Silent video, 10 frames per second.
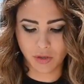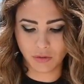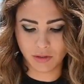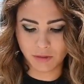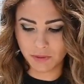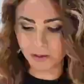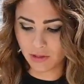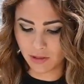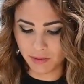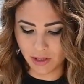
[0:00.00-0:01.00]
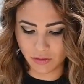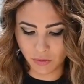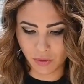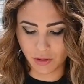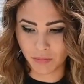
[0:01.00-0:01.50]
cute. This pillow is gonna be
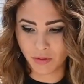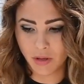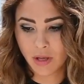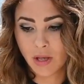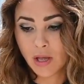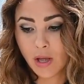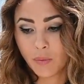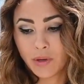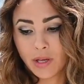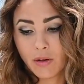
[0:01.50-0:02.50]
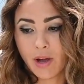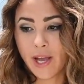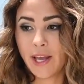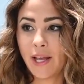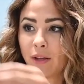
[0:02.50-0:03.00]
adorable. We can go
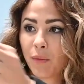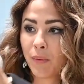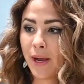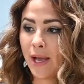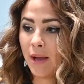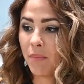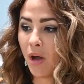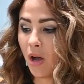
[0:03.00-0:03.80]
ahead and grab